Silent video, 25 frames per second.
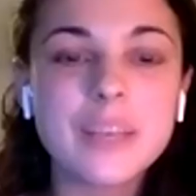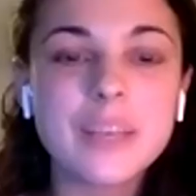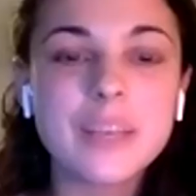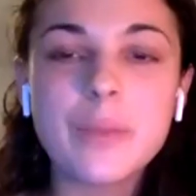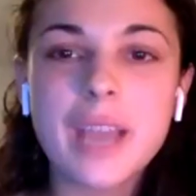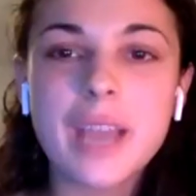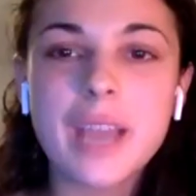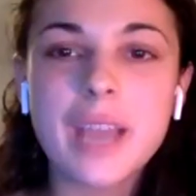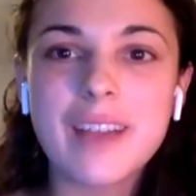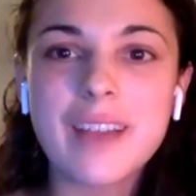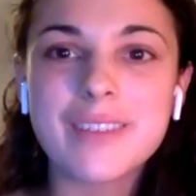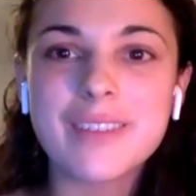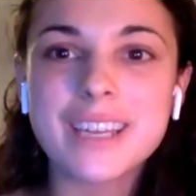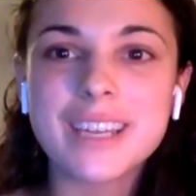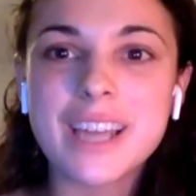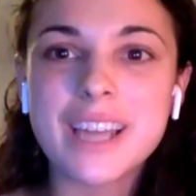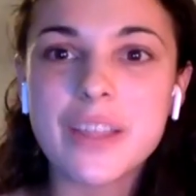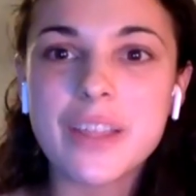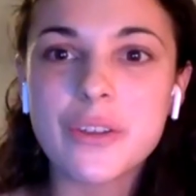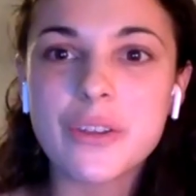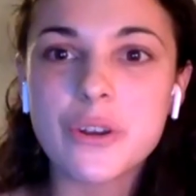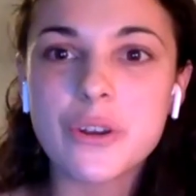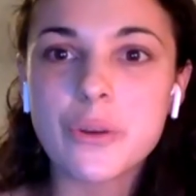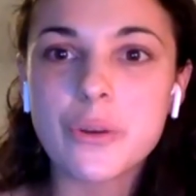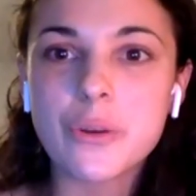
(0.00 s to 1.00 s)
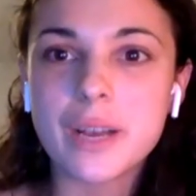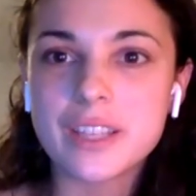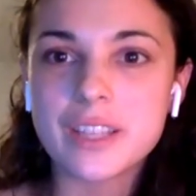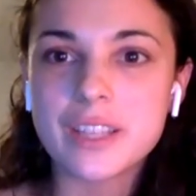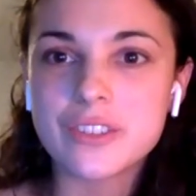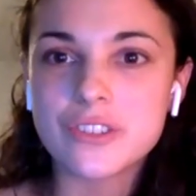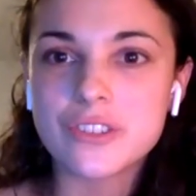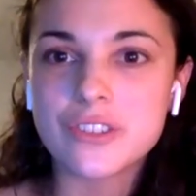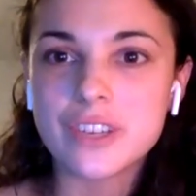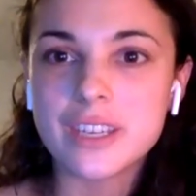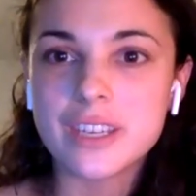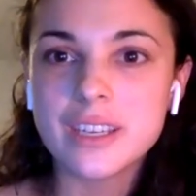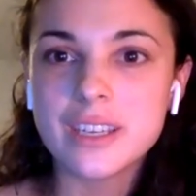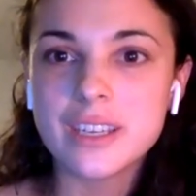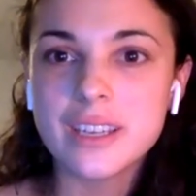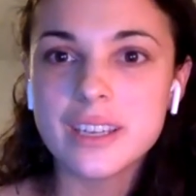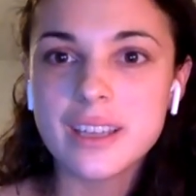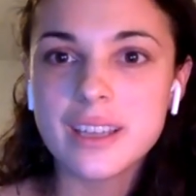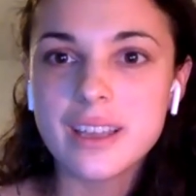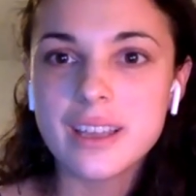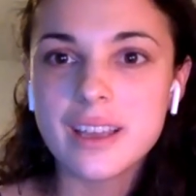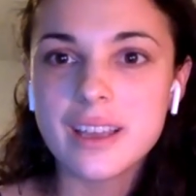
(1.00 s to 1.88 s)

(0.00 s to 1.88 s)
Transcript: like we have another question.